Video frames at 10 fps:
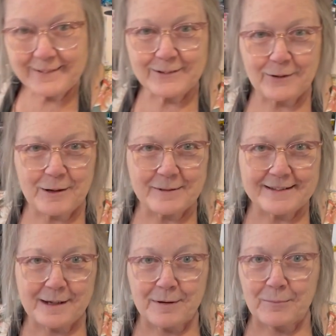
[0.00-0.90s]
It's right
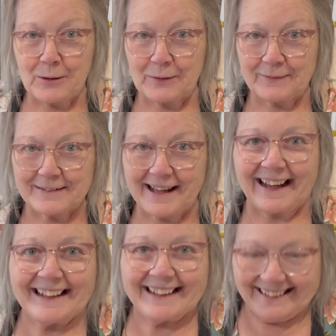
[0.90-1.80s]
beside my bowl. It was
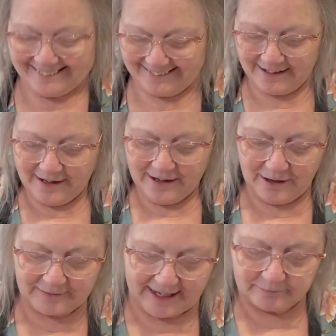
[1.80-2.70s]
hiding.
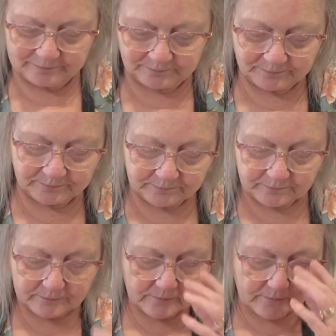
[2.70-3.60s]
Okay,
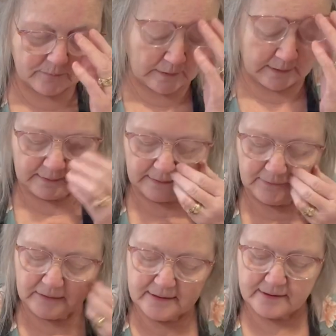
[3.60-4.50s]
give
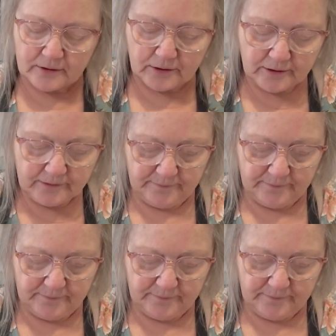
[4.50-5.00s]
it a stir.